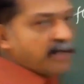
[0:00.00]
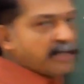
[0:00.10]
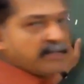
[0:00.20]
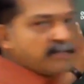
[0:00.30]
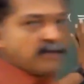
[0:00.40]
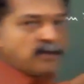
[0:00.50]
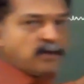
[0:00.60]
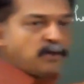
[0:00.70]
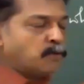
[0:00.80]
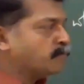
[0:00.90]
is
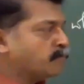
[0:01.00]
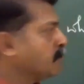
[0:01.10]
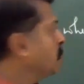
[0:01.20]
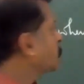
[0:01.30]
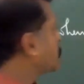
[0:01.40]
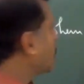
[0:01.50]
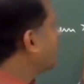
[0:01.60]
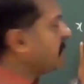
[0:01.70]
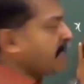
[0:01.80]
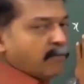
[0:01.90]
2.
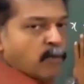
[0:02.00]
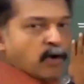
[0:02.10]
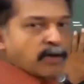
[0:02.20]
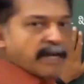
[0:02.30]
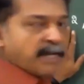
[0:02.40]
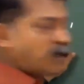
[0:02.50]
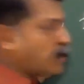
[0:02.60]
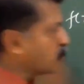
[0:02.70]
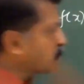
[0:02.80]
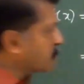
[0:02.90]
Slightly more than 2,